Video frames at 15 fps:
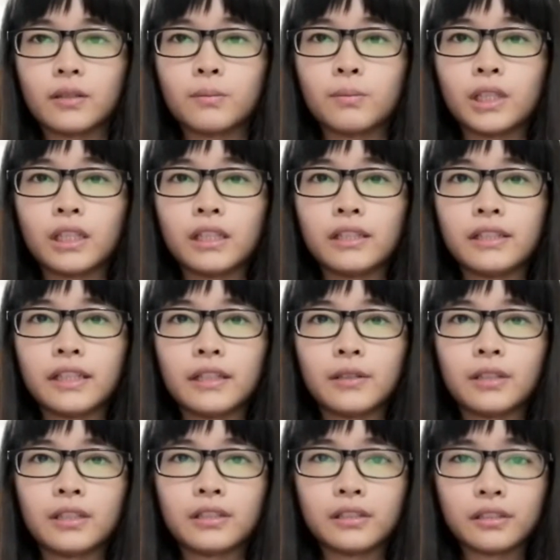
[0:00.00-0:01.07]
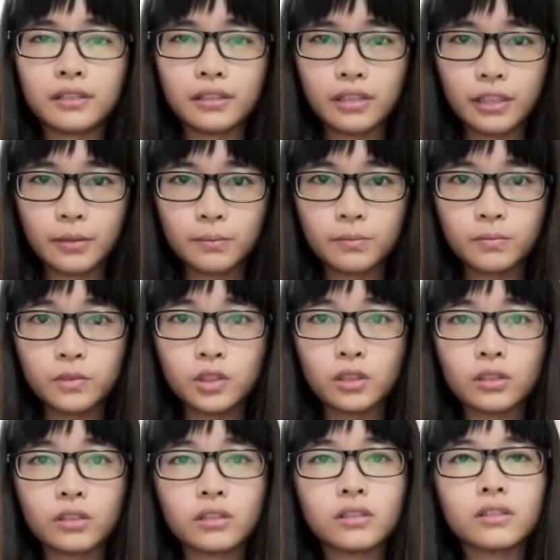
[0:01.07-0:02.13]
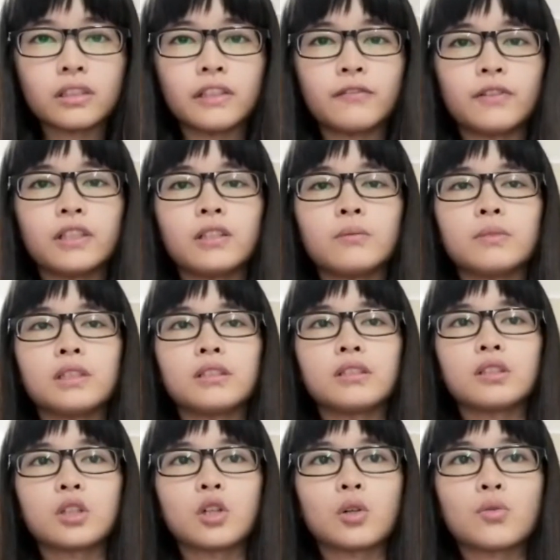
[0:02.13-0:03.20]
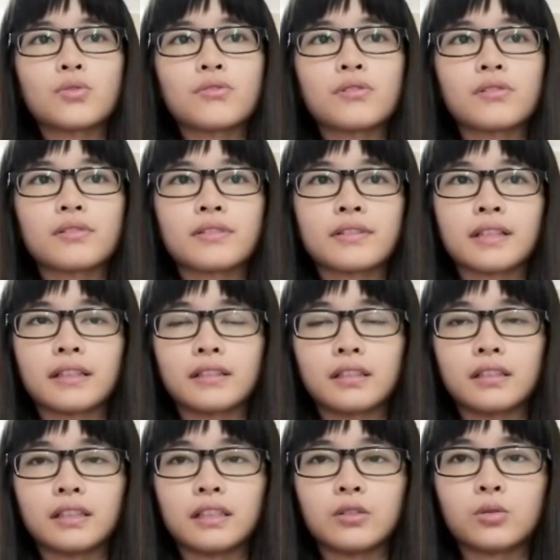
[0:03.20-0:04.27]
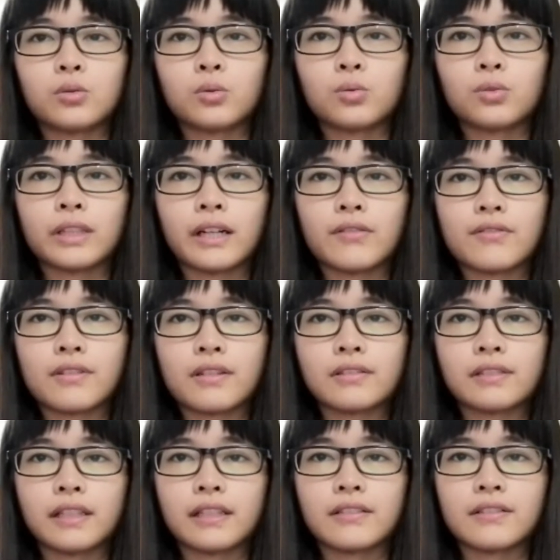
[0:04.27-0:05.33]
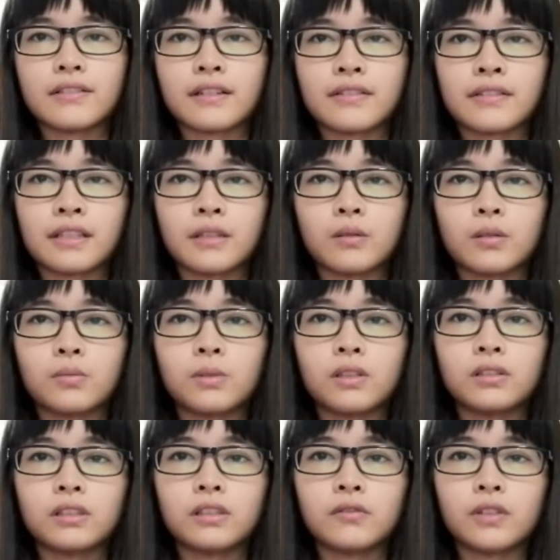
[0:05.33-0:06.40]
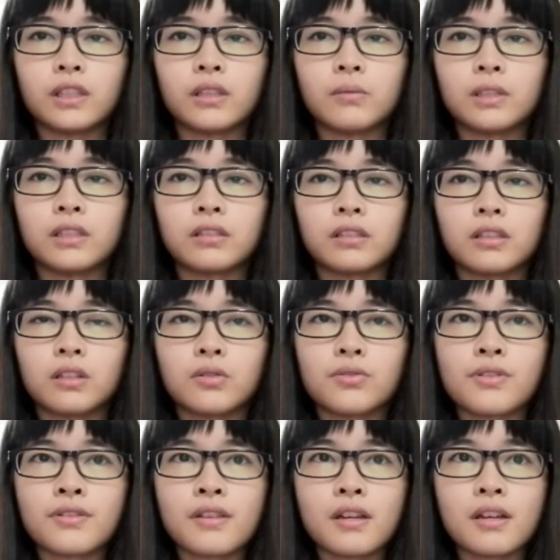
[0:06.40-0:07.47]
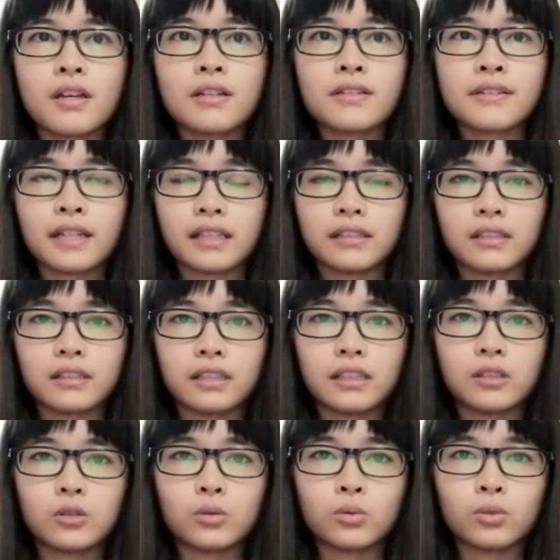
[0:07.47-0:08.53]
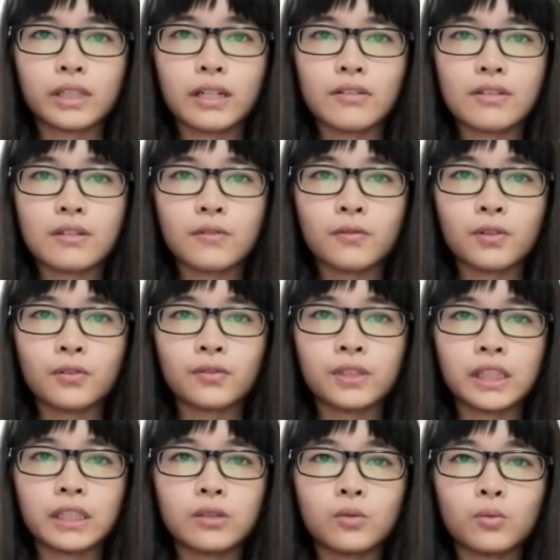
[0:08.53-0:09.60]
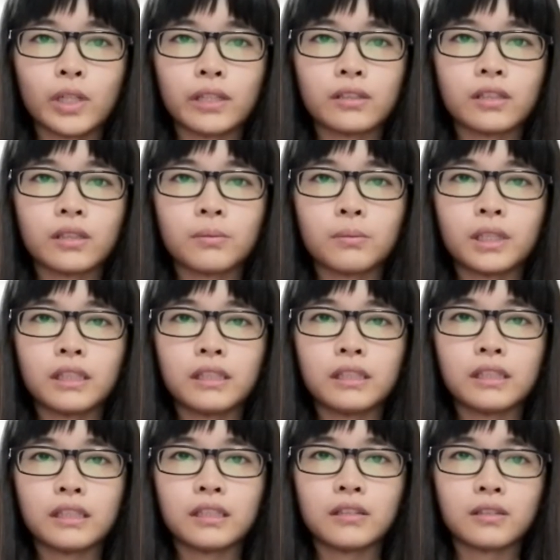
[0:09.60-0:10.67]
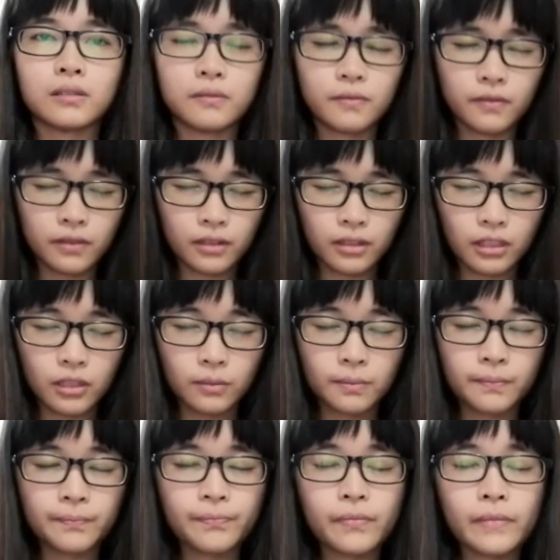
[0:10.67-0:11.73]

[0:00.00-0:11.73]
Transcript: Millennium Development Goals started in 2000 and Sustainable Development Goals started in 2015 when Millennium